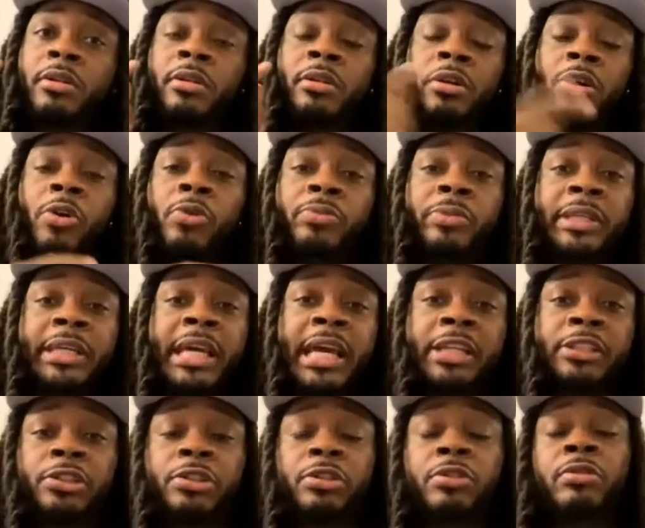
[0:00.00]
Hope to
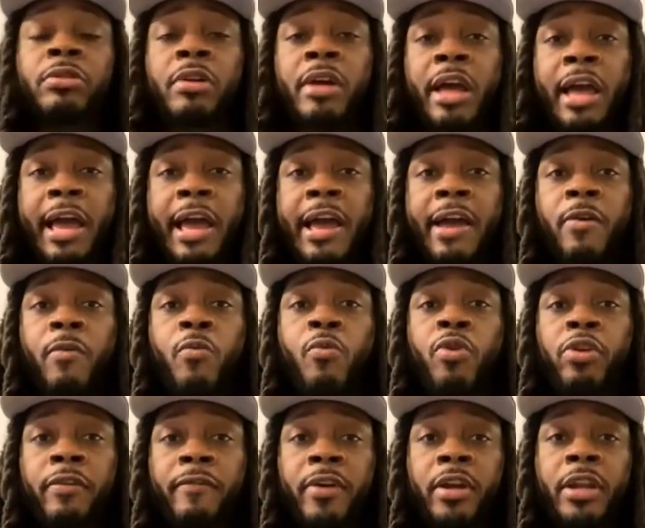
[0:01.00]
catch you at
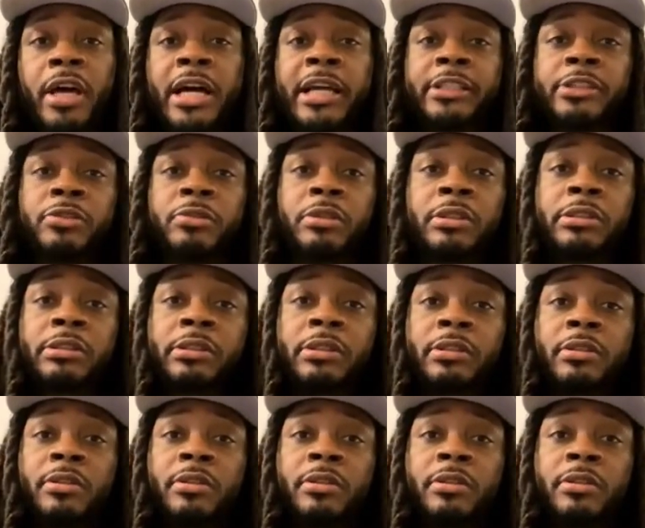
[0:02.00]
one of our live streams.